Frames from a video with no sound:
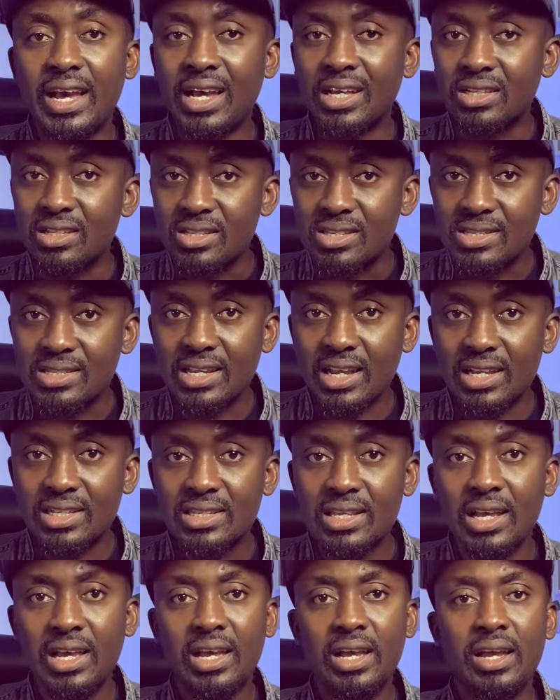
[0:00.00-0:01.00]
at the start.
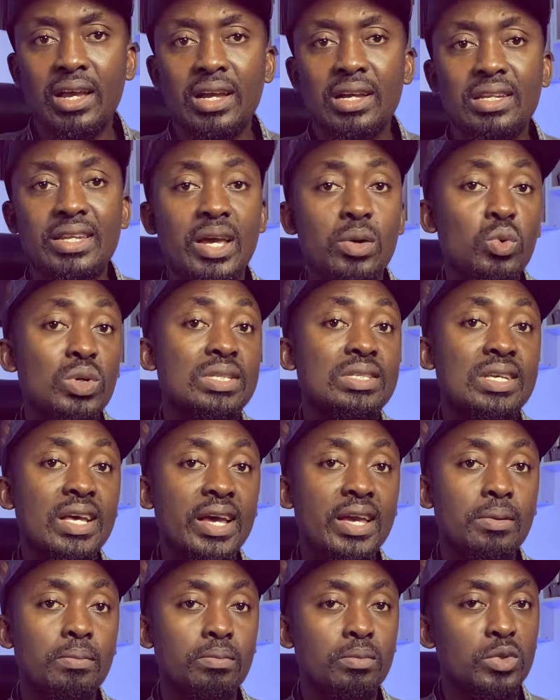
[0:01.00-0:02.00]
Then with
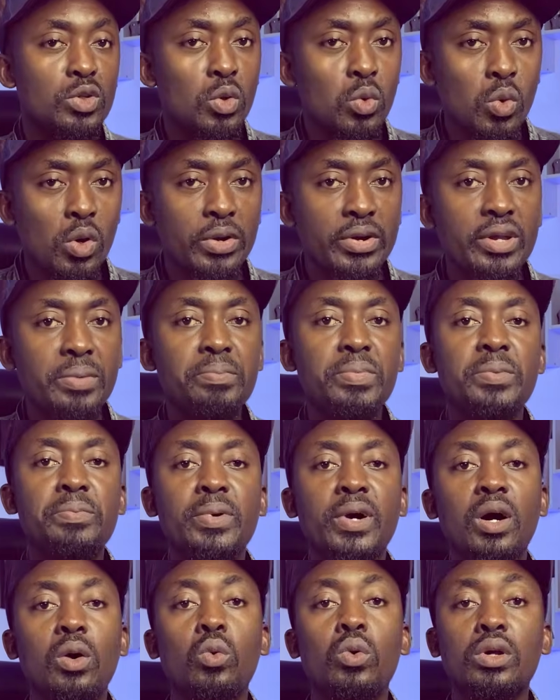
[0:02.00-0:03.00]
time, don't worry,
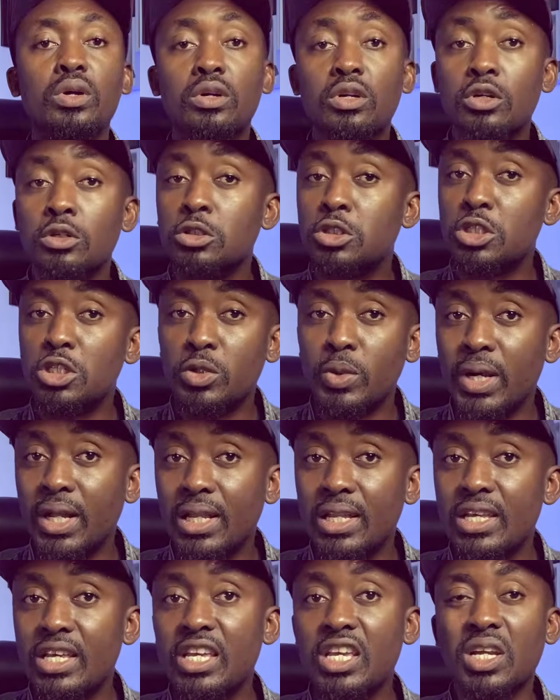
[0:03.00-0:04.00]
PayPal will
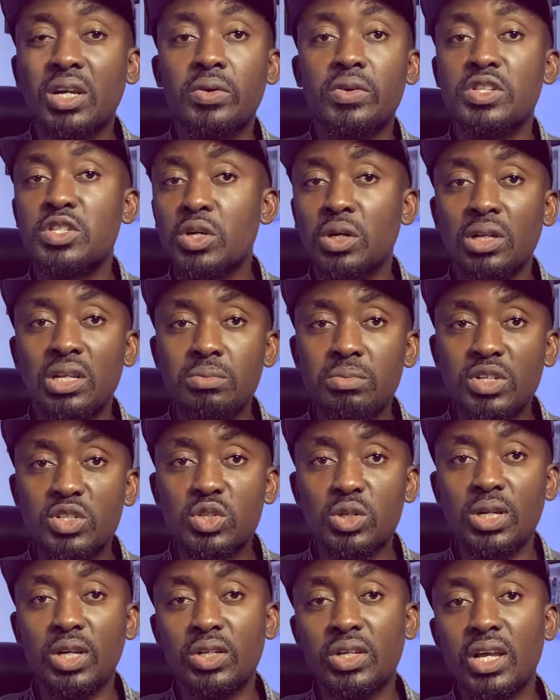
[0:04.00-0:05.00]
continually increase your limit
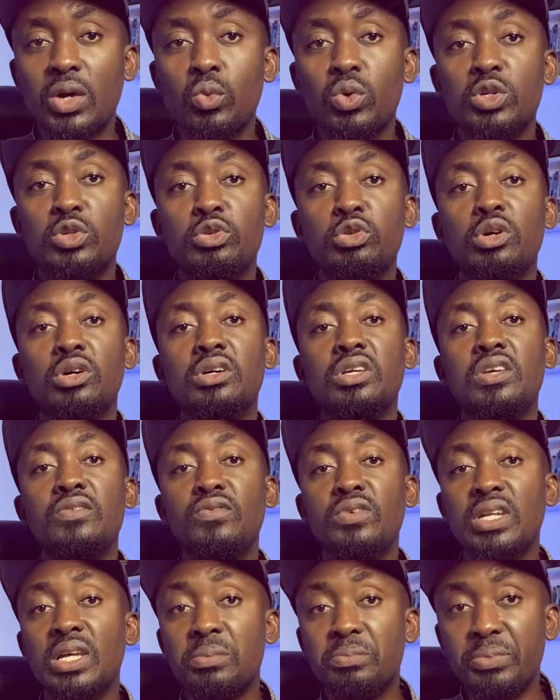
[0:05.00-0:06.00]
so that you can withdraw
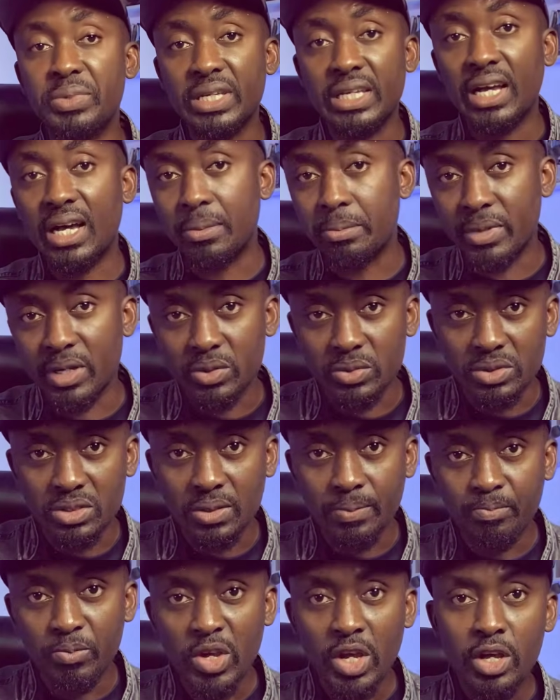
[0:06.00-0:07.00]
even a bigger
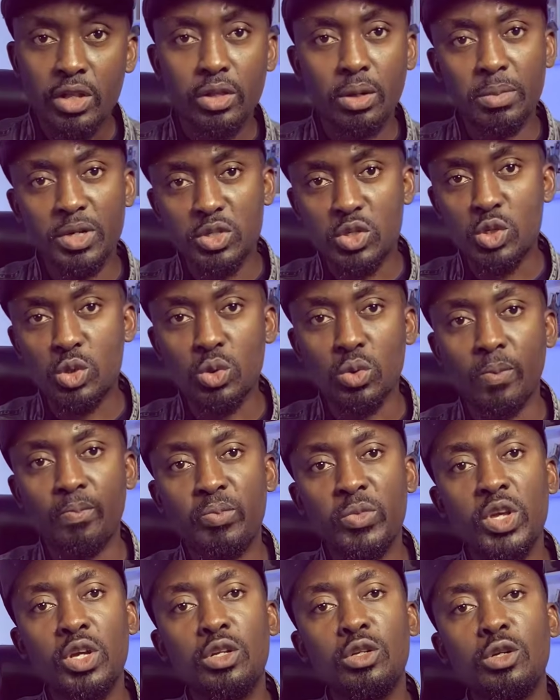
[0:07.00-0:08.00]
amount. Number two,
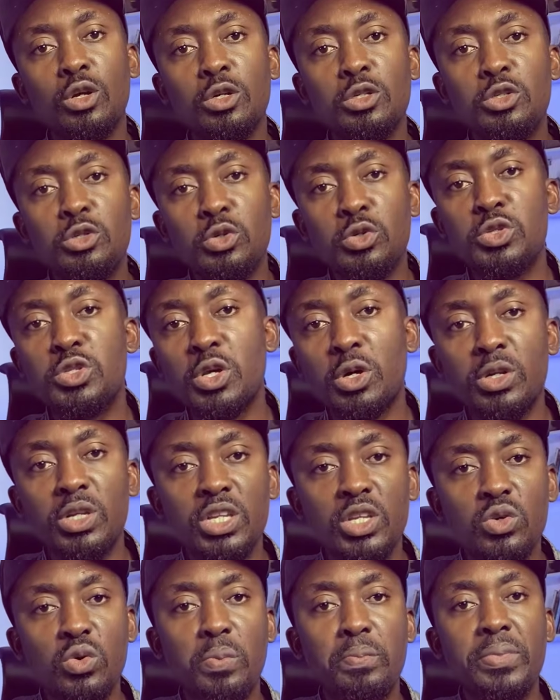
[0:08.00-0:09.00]
don't use your
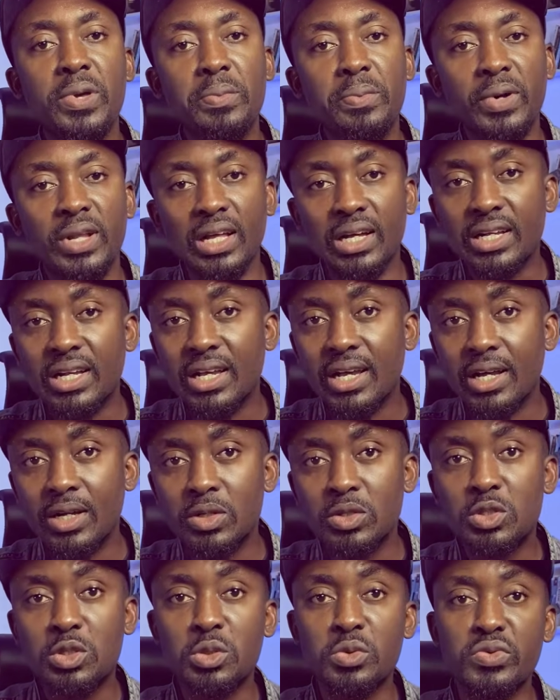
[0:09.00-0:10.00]
new PayPal
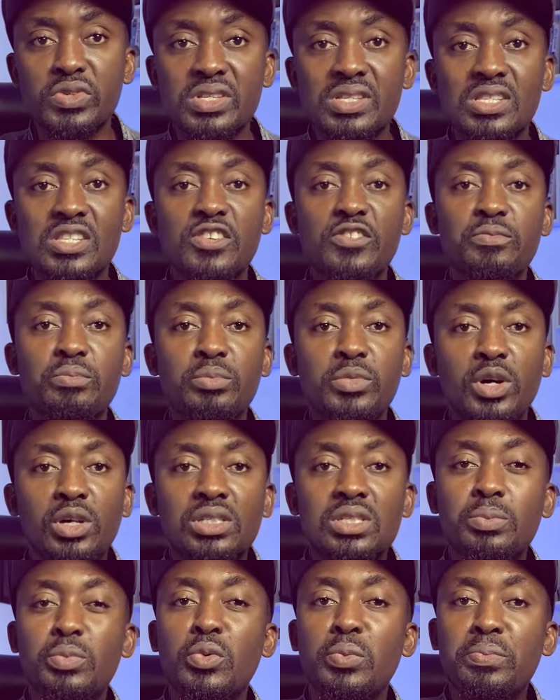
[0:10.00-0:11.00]
account to receive
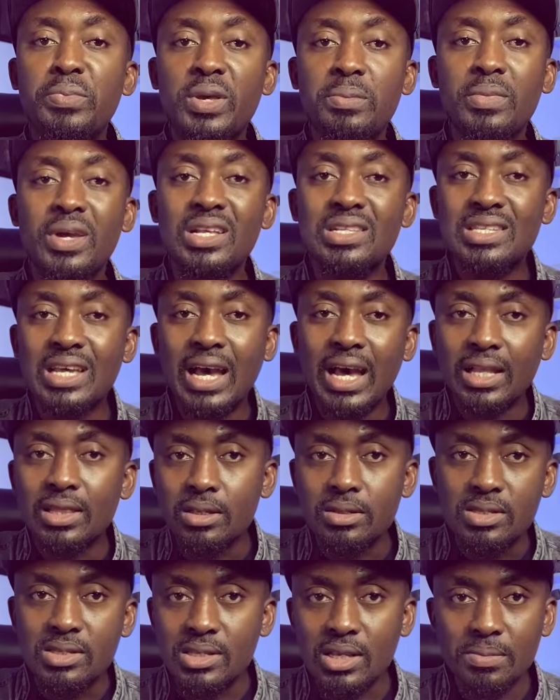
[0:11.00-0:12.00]
multiple payments at
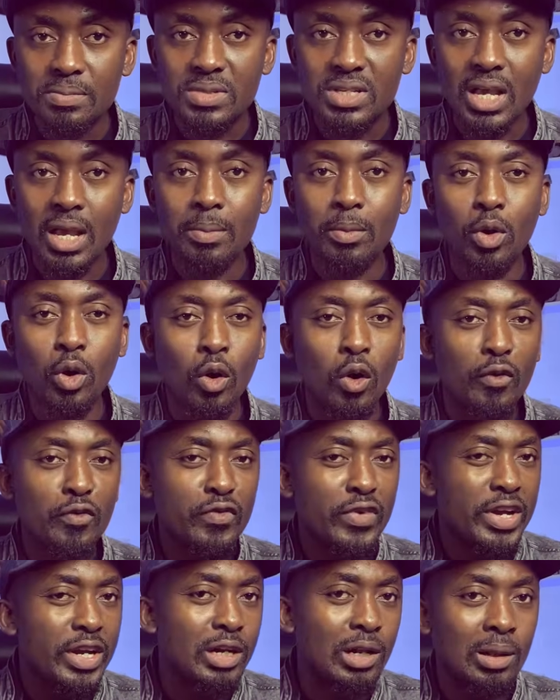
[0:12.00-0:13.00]
the same time or
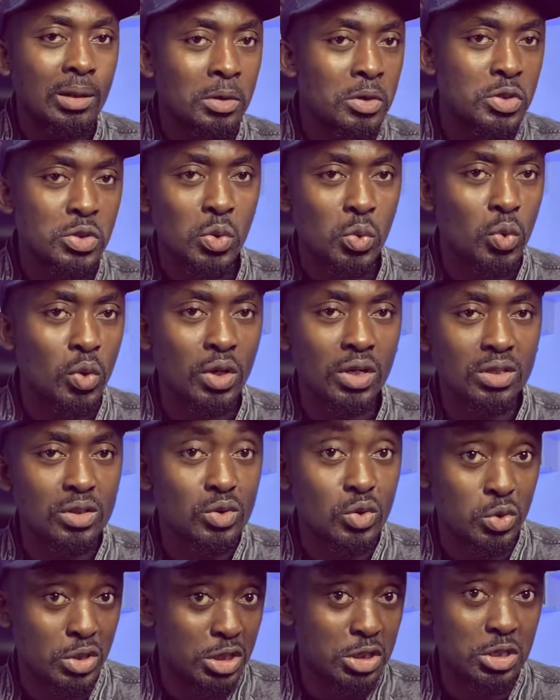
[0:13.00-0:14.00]
very close
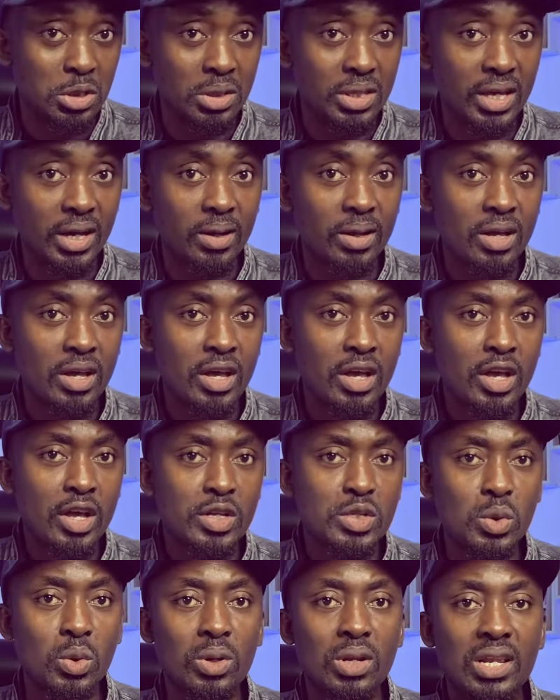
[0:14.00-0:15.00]
to each other.
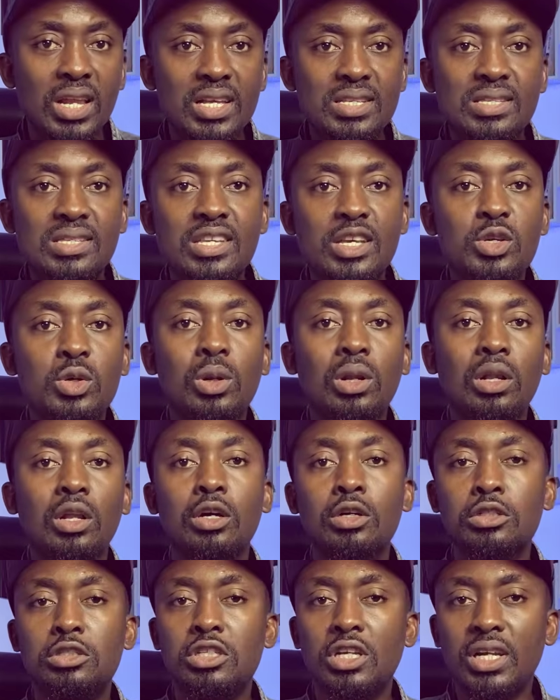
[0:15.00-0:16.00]
So let's say you
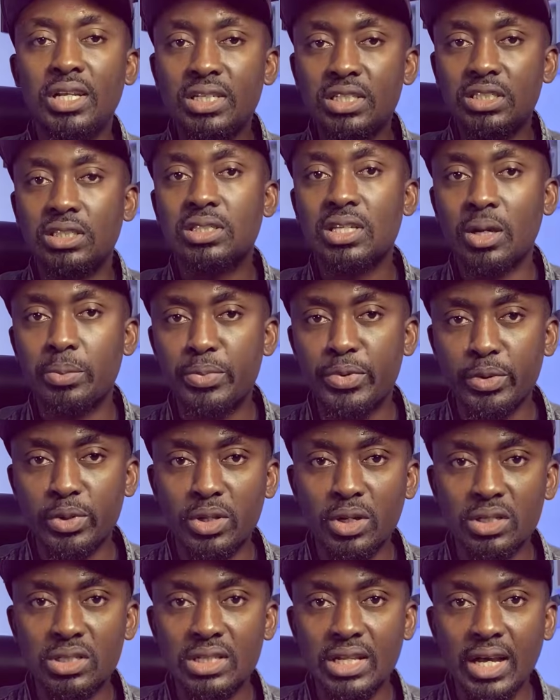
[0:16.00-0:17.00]
launch a digital
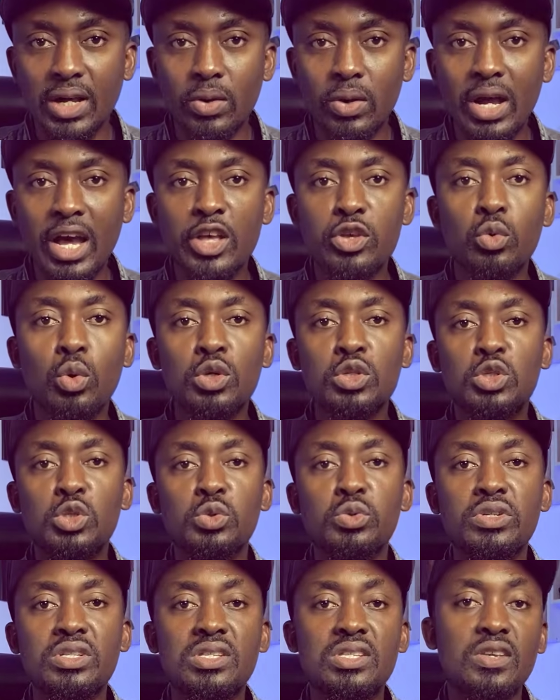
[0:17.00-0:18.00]
product now and you want to
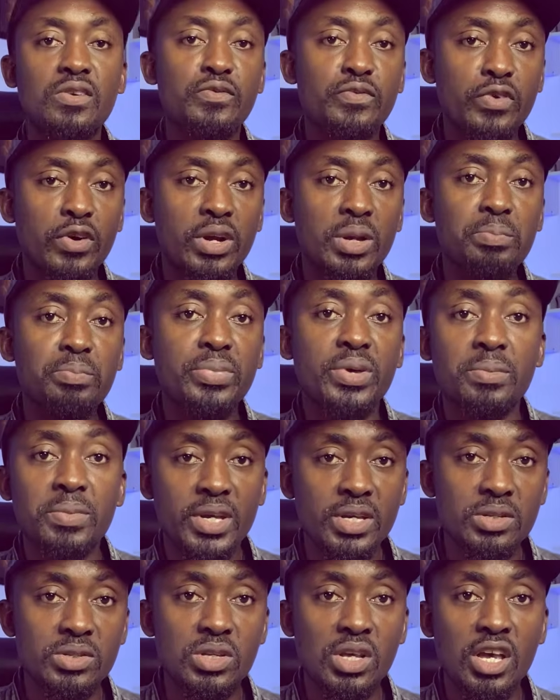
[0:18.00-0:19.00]
receive foreign
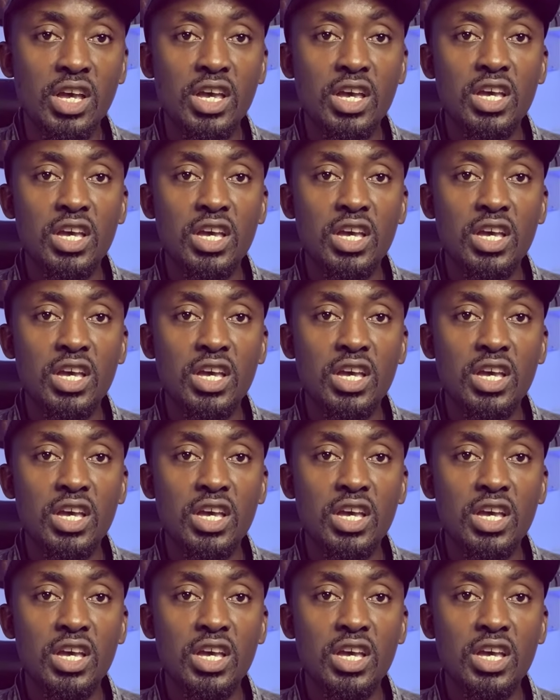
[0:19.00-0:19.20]
payments.